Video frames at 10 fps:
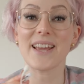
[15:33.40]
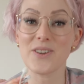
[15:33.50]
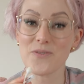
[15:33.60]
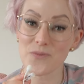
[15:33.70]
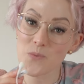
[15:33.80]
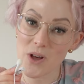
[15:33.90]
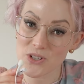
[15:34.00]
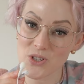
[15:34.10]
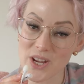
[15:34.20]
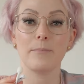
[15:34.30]
Thank you for
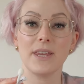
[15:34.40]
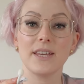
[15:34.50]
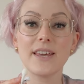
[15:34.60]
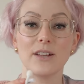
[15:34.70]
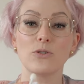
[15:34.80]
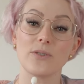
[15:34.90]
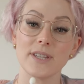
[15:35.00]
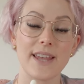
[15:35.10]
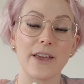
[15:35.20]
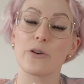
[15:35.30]
watching. Me and Yadon
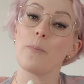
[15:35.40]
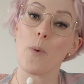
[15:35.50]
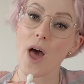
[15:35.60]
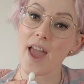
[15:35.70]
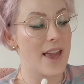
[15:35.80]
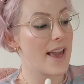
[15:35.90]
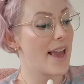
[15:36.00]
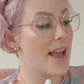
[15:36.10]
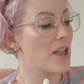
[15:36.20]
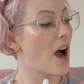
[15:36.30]
say goodbye.
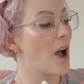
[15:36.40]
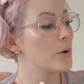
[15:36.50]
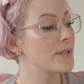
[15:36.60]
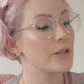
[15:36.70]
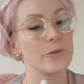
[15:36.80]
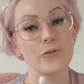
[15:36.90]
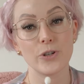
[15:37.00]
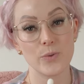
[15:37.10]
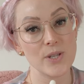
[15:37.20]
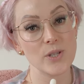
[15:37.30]
And I will see you
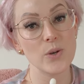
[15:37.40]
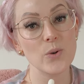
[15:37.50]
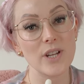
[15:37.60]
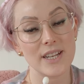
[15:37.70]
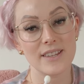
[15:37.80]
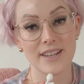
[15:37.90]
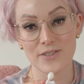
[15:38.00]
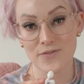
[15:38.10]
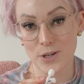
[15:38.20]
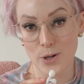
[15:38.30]
very soon in
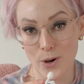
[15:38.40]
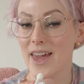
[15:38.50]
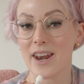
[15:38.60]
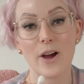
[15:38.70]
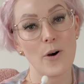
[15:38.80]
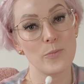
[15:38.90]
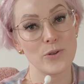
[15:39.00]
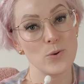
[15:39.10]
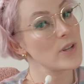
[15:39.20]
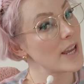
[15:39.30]
another video. And I hope
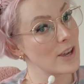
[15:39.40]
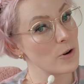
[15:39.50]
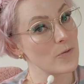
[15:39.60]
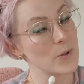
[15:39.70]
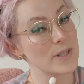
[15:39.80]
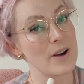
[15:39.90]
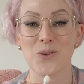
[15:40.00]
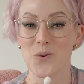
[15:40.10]
you take care of yourself.